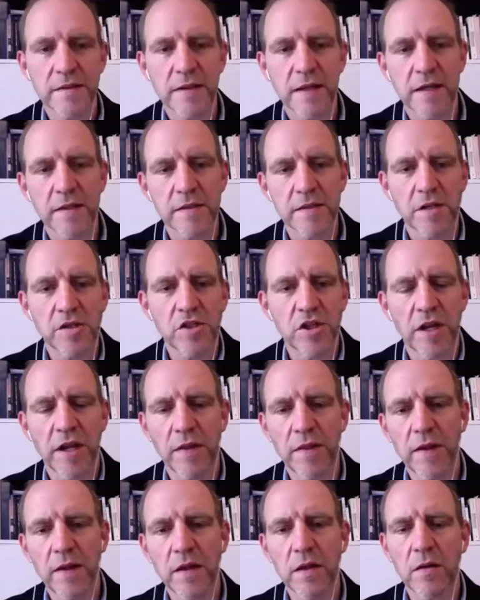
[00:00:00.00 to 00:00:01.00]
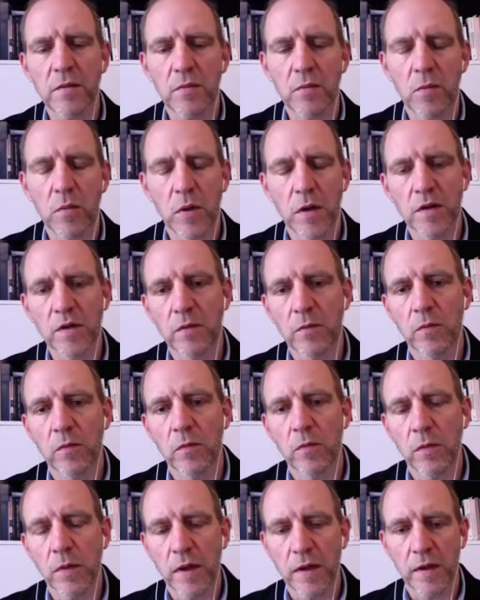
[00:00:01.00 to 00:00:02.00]
Angela. I think
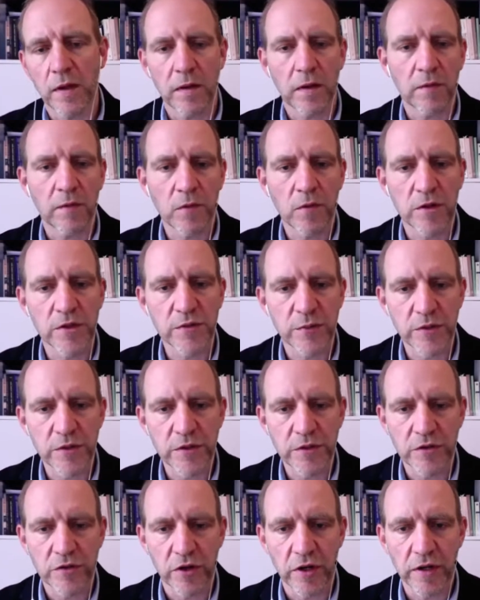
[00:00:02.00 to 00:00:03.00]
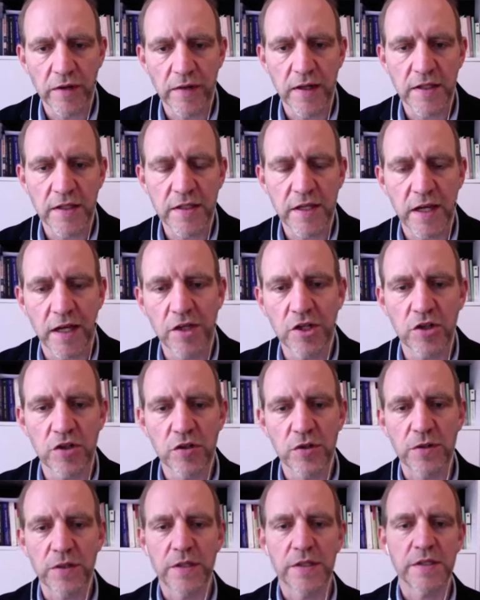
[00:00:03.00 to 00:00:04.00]
of course, what you're drawing the attention
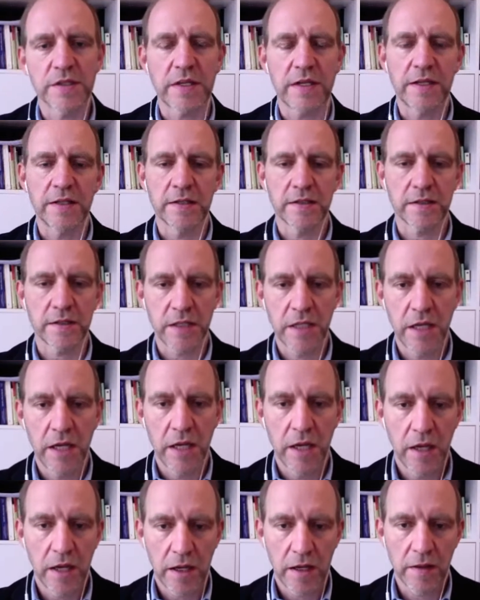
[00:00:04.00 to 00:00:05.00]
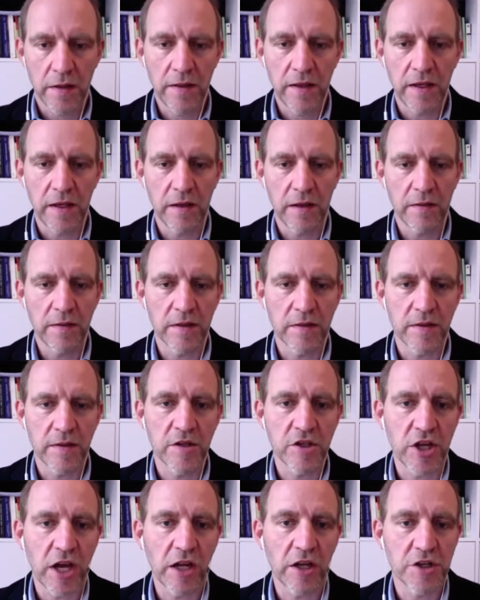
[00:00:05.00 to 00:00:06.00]
to is the
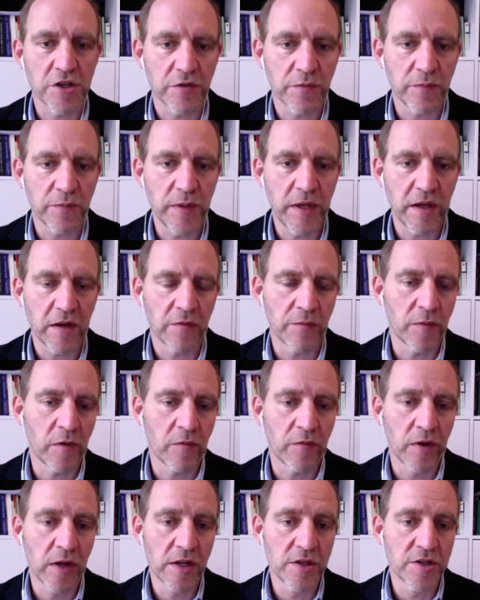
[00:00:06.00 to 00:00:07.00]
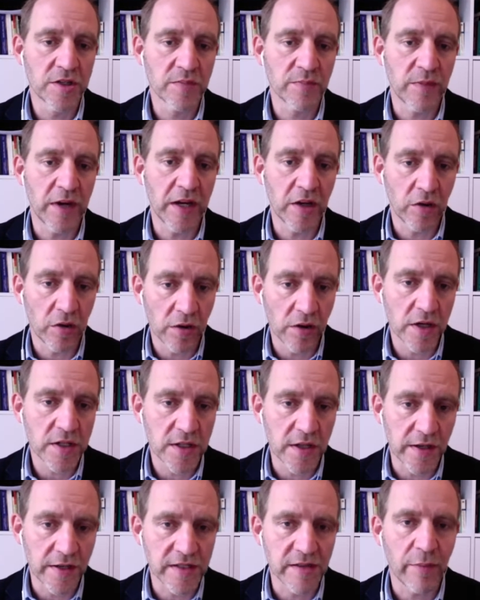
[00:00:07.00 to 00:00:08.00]
challenge of being of religious
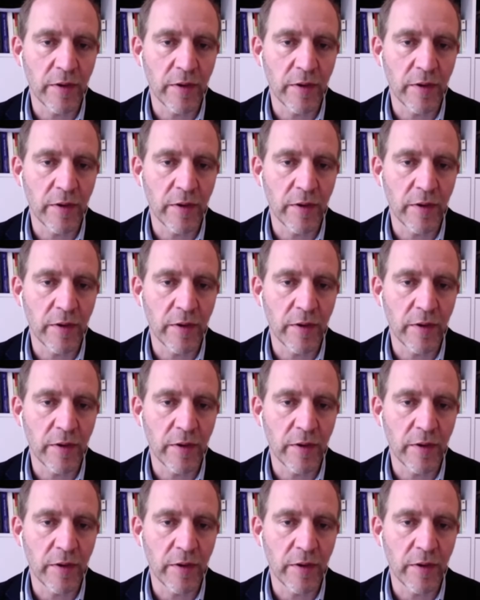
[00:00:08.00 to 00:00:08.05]
minorities.